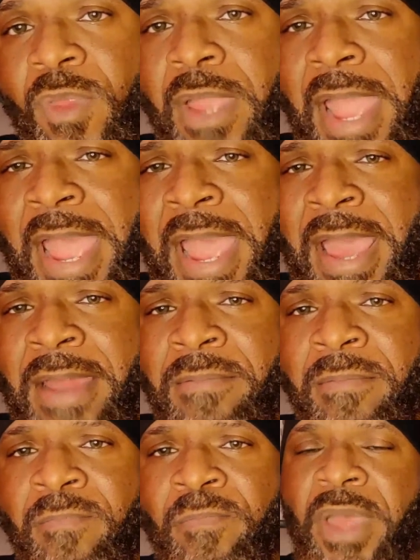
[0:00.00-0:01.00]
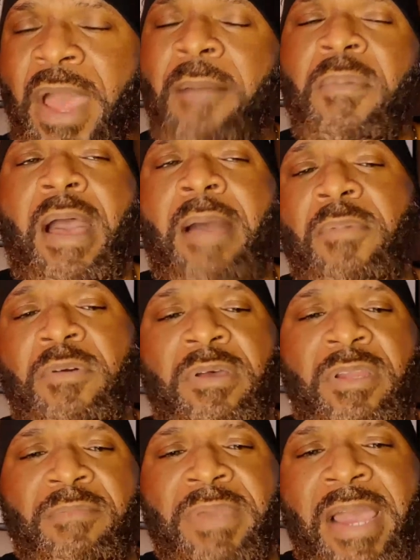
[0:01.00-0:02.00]
And I'm
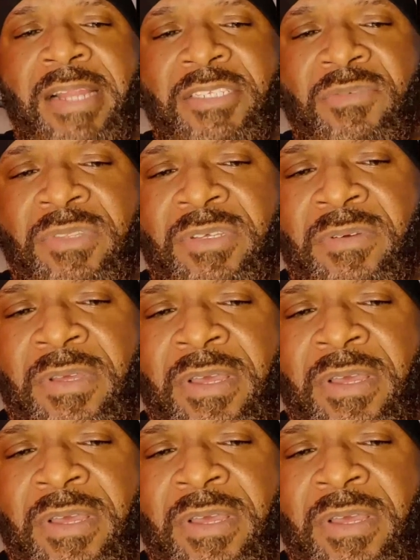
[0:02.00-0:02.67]
going to be honest with you.